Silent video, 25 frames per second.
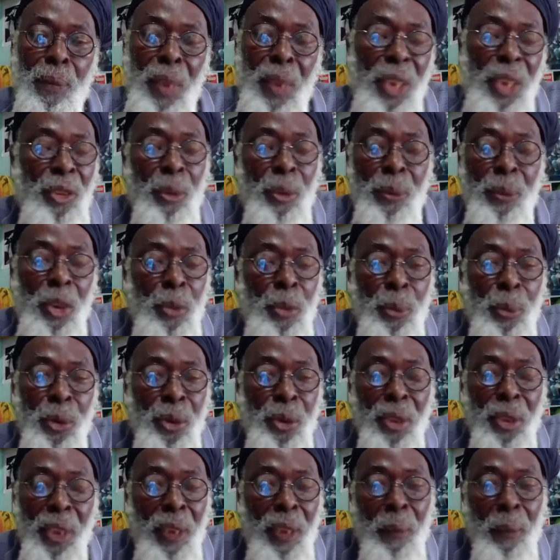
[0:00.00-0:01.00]
Because some
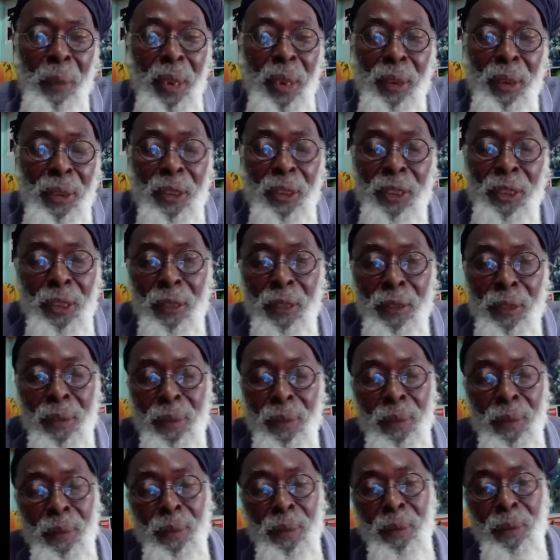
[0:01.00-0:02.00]
dispute you can't manage.
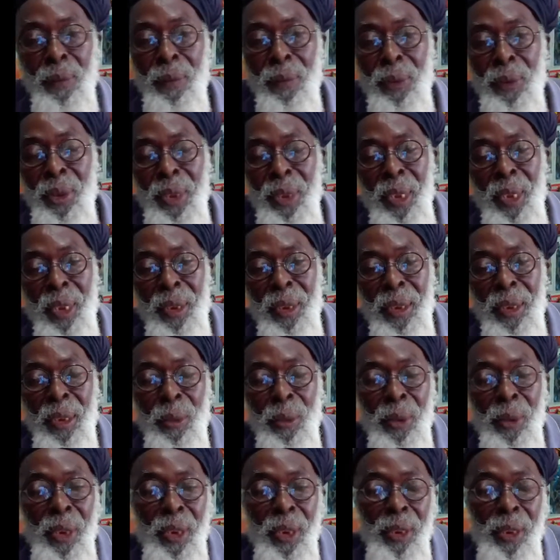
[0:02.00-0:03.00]
You can't
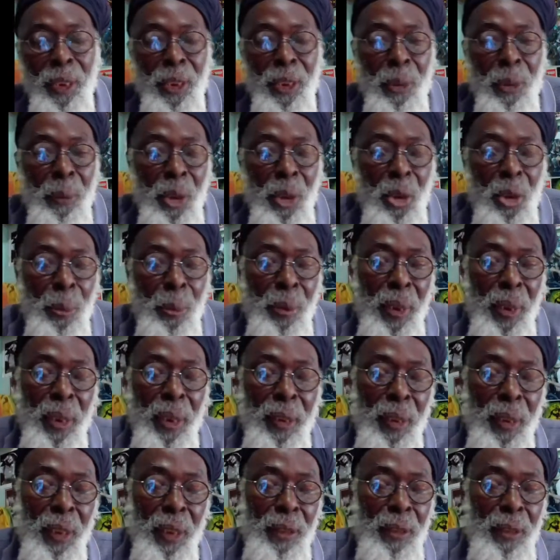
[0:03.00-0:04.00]
deal with that kind of makeup
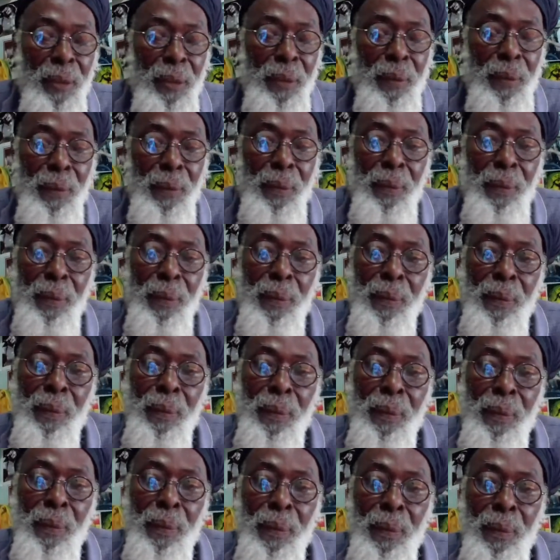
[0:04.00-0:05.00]
like that.
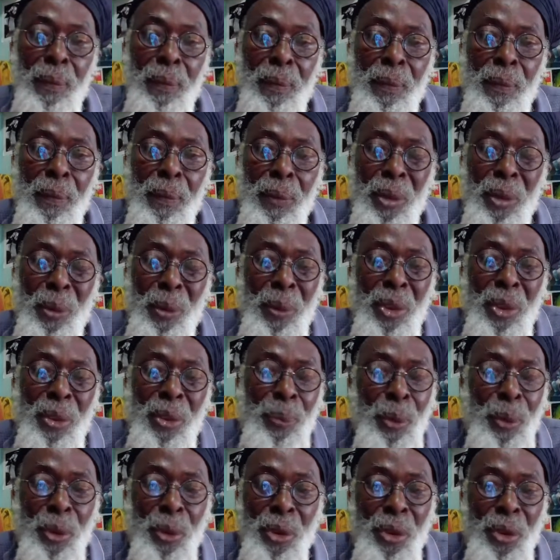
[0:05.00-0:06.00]
Some
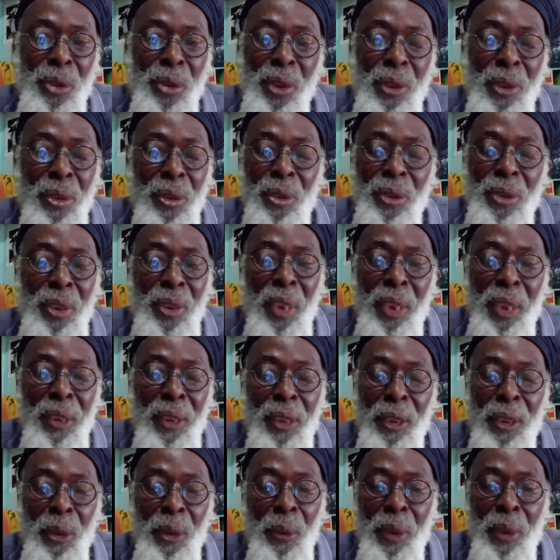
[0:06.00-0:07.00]
dispute you just go and
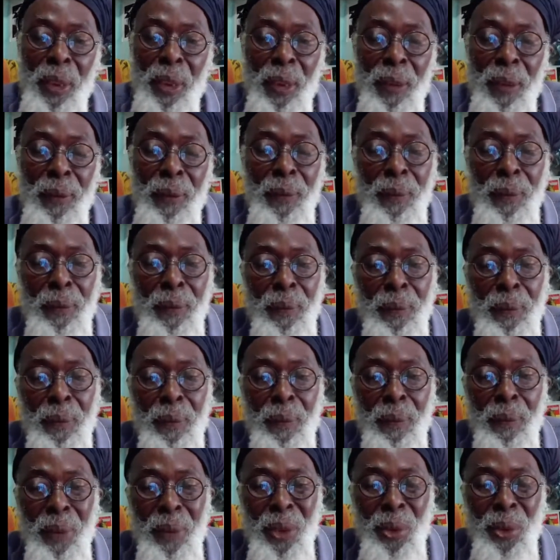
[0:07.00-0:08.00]
hear why. Are
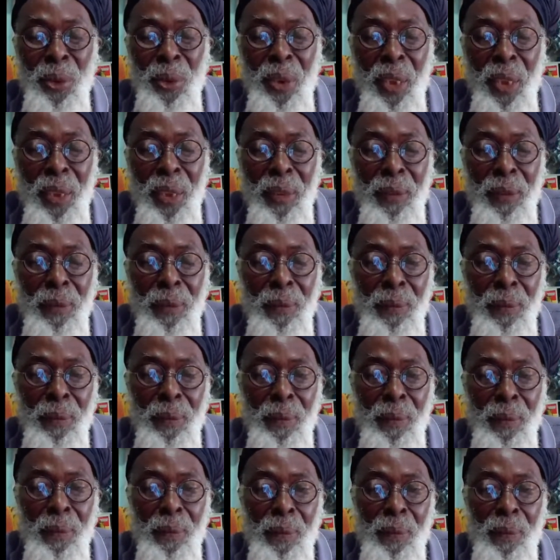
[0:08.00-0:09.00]
you that?
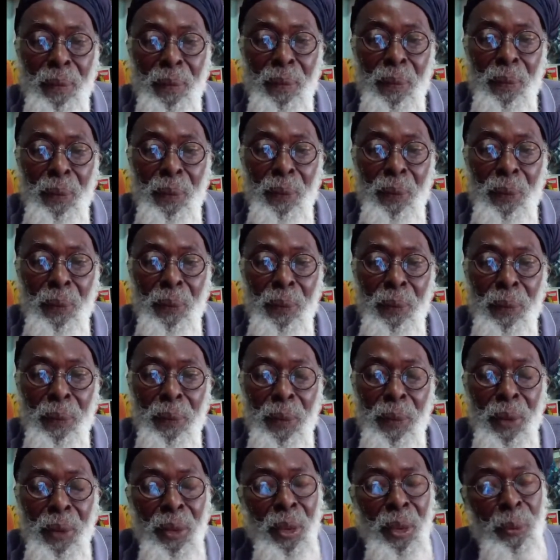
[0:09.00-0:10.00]

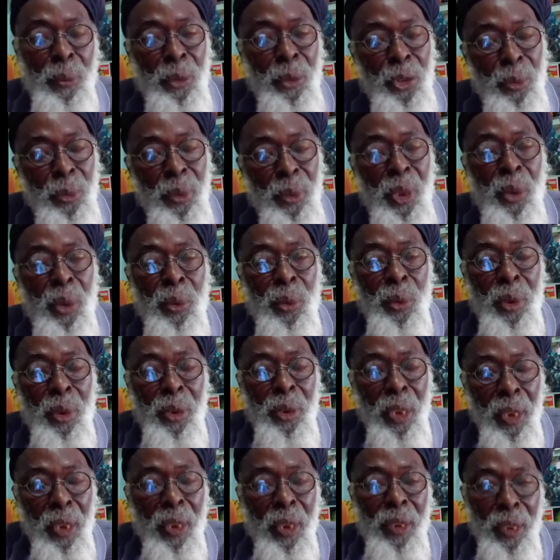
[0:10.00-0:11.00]
So it must be an
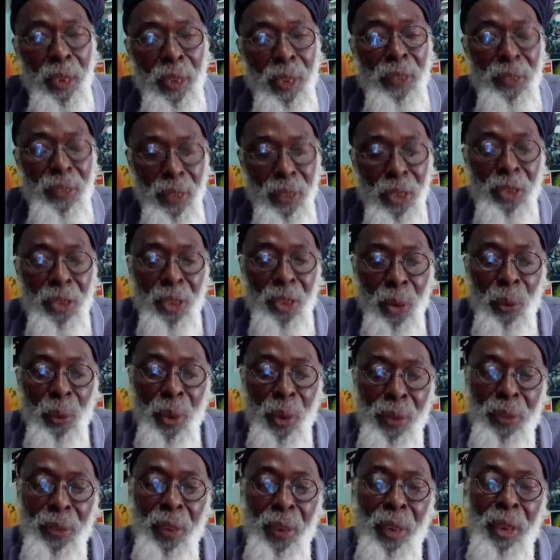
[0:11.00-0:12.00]
organization
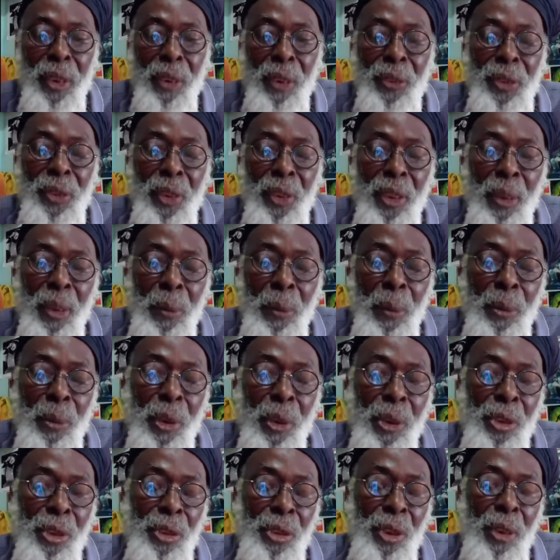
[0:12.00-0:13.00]
once I did say, yeah, my
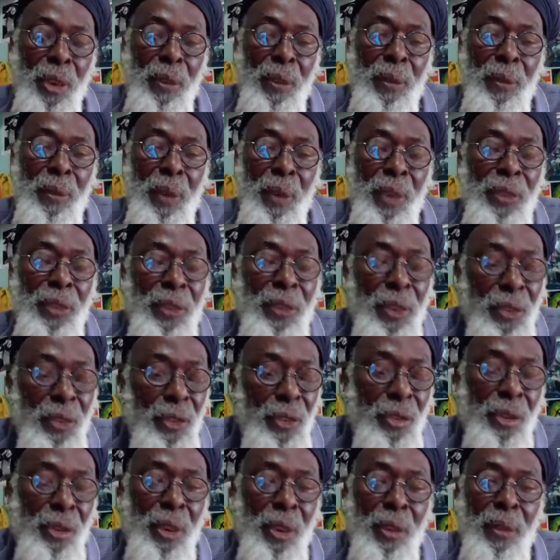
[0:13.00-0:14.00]
brethren and
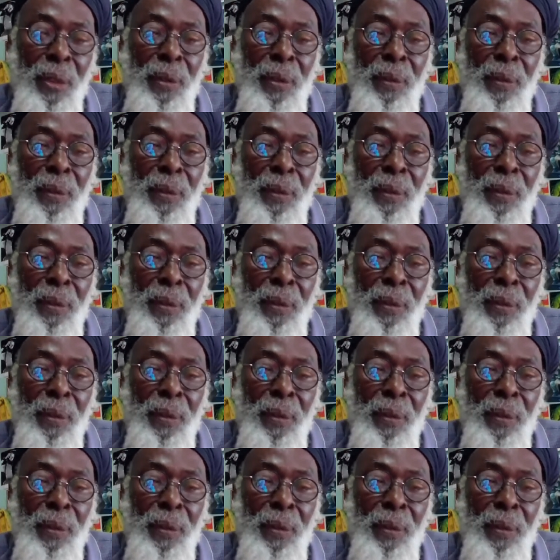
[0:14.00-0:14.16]
sister.